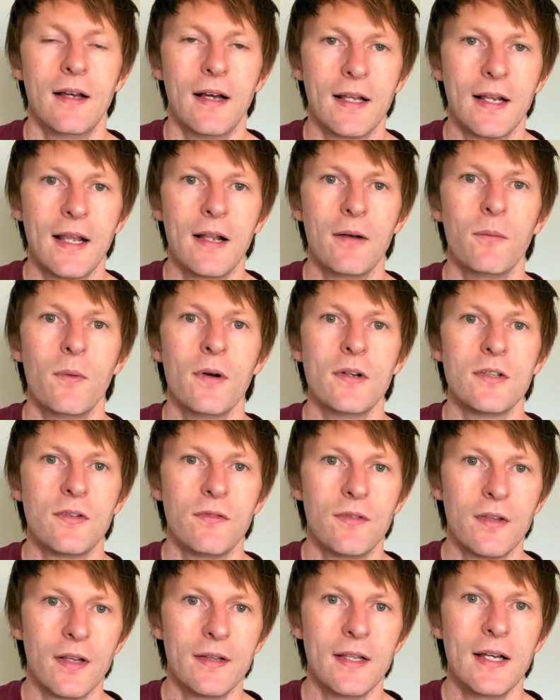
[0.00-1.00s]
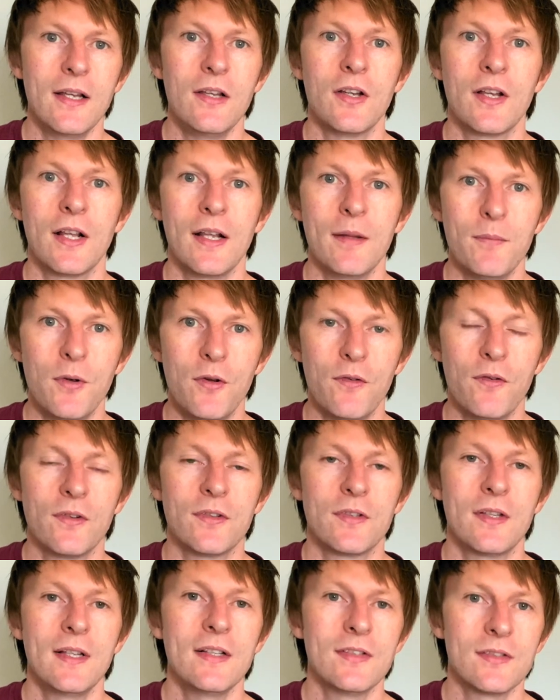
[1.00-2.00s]
And then once you've done that, you can then move
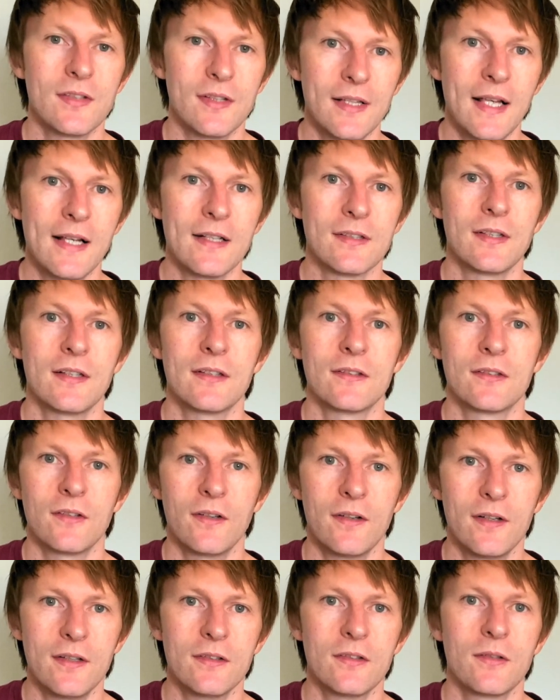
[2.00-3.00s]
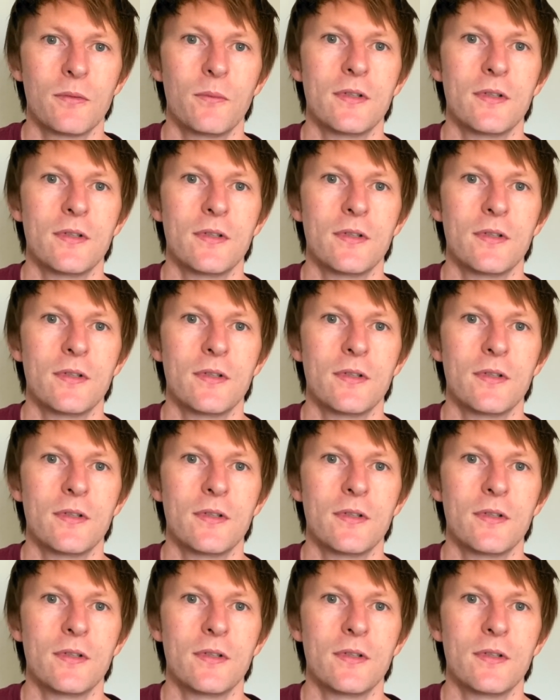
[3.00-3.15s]
on to this next exercise,